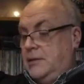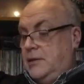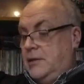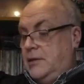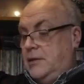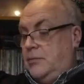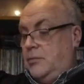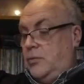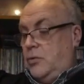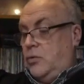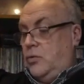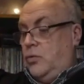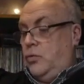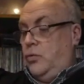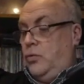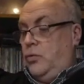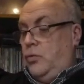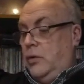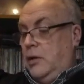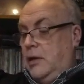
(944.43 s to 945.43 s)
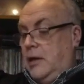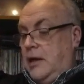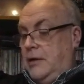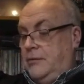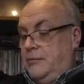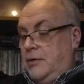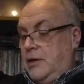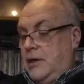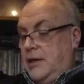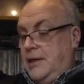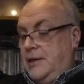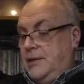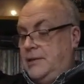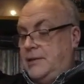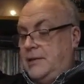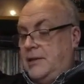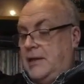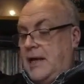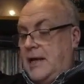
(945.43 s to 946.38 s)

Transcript: All unreleased.